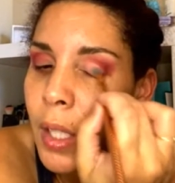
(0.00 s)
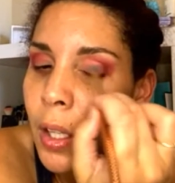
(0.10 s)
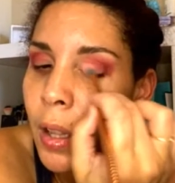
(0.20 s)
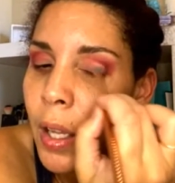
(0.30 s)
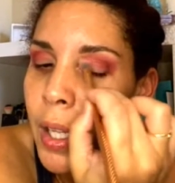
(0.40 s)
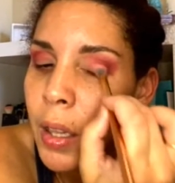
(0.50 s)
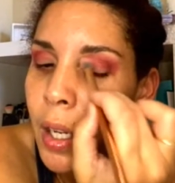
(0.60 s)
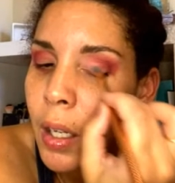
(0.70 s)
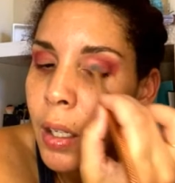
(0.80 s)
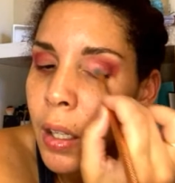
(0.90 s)
You like
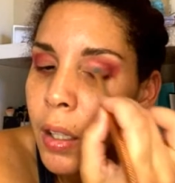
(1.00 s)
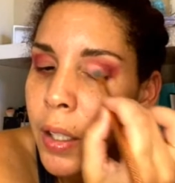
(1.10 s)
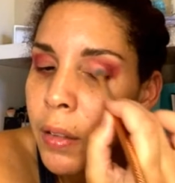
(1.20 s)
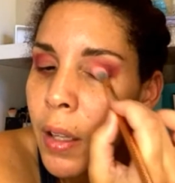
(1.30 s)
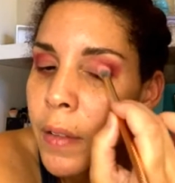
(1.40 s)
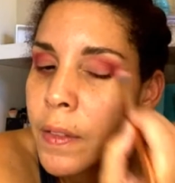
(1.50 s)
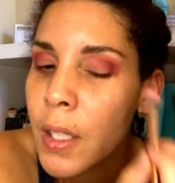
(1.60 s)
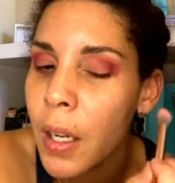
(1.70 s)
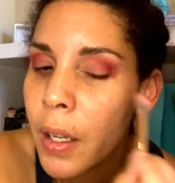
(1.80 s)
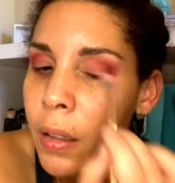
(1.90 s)
that color
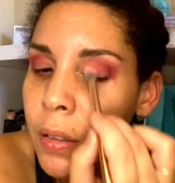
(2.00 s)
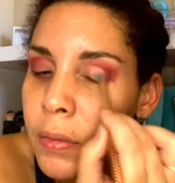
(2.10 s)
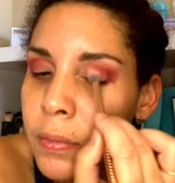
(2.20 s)
lifestyle?